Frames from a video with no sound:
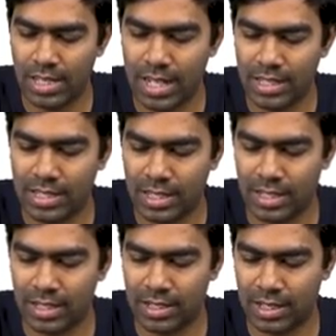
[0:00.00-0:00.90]
there is a
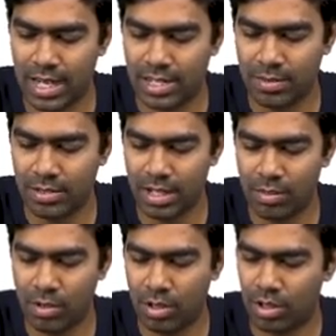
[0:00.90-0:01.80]
calcium channel
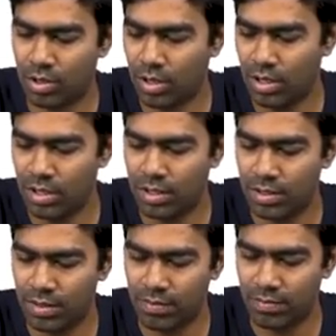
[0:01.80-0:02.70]
blocker called
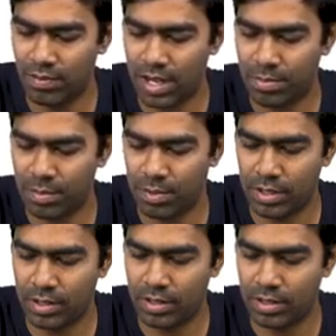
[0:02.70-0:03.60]
verapamil,
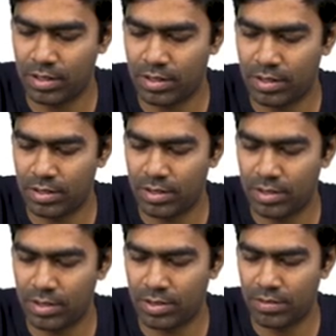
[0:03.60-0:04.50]

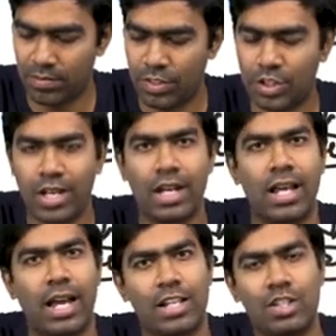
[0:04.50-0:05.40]
which can
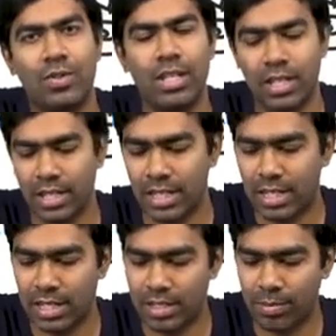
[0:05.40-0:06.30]
actually
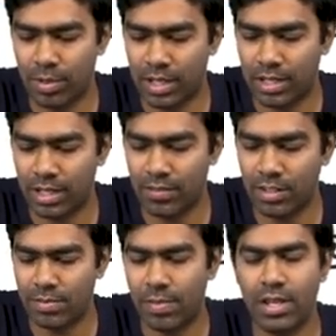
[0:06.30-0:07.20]
increase the prolactin
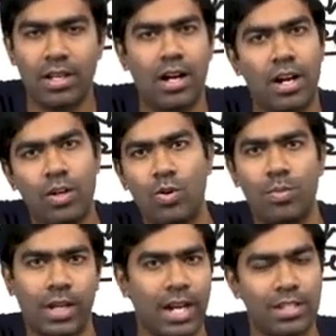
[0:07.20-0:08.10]
levels by unknown
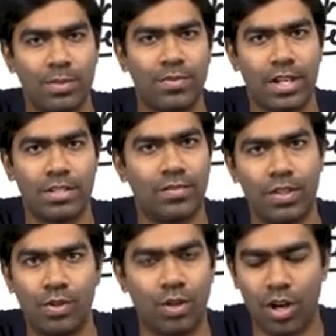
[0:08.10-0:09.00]
mechanism of action. We
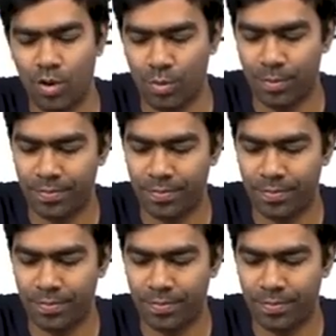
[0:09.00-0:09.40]
don't know how.